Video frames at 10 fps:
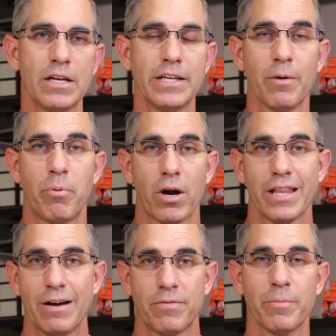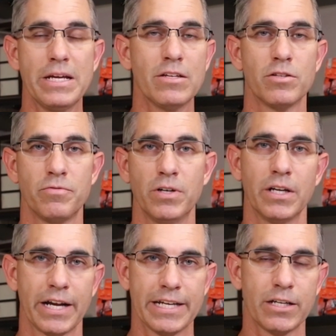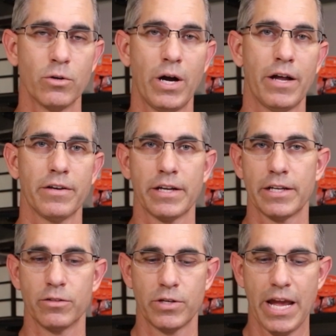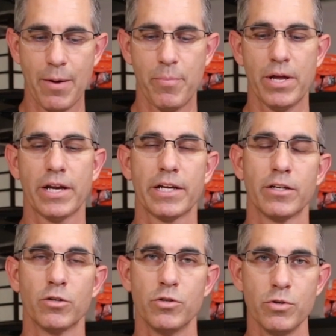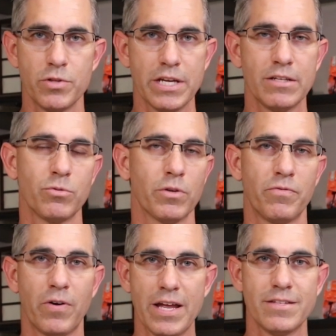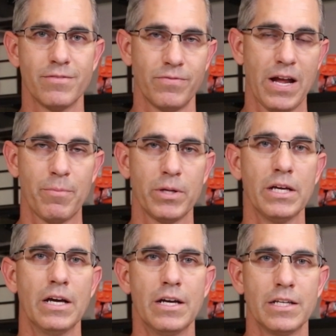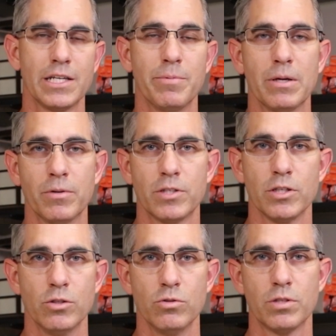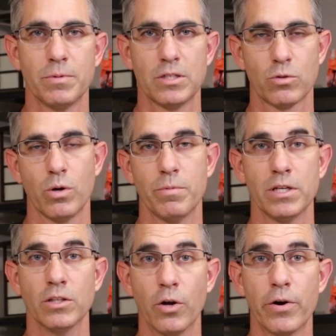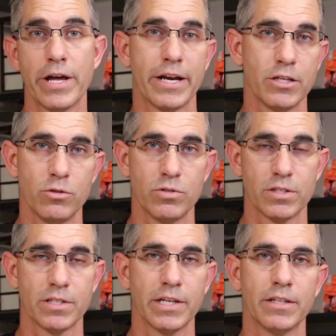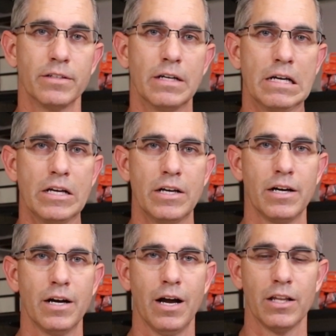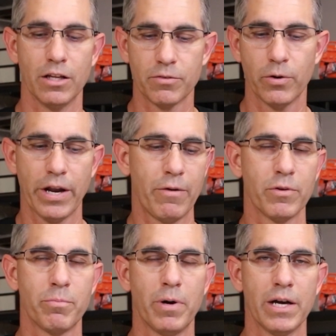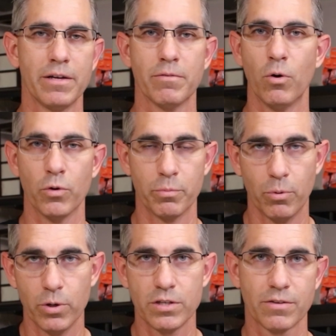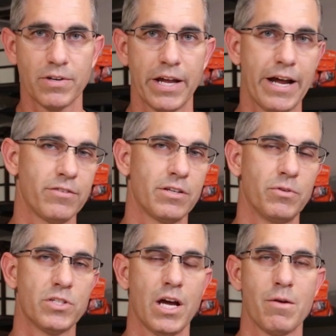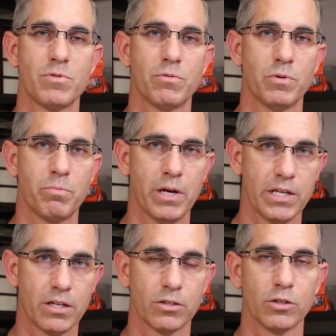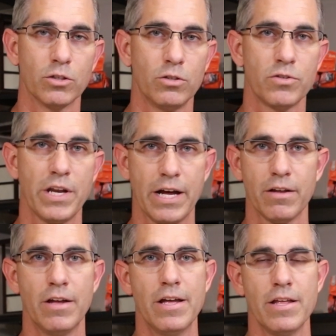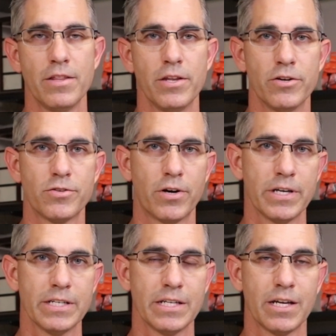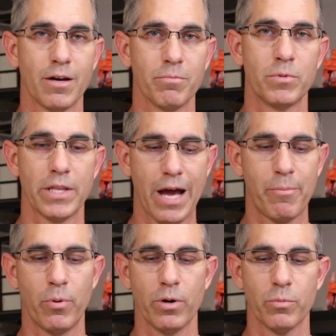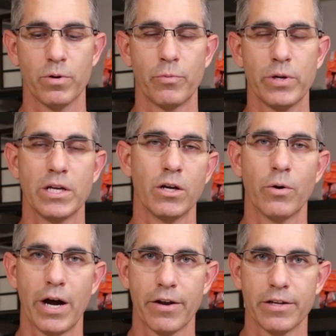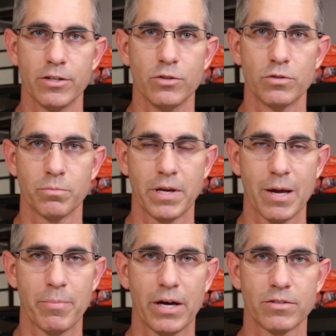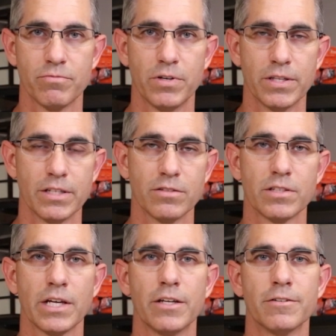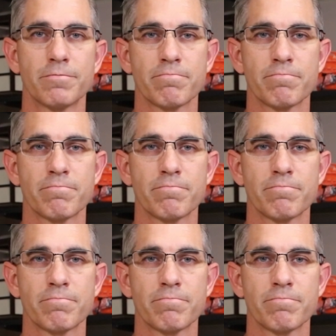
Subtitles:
Now, part of that for me is the fun. I get to go out and I get to go camping. I get to go do things with friends and family to be able to use some of this equipment and learn how to use it together. I love going out with my older boys. I've gone out several times, and with my younger girls now that are starting to come to that point where we can go out and do some camp outs and fun things together.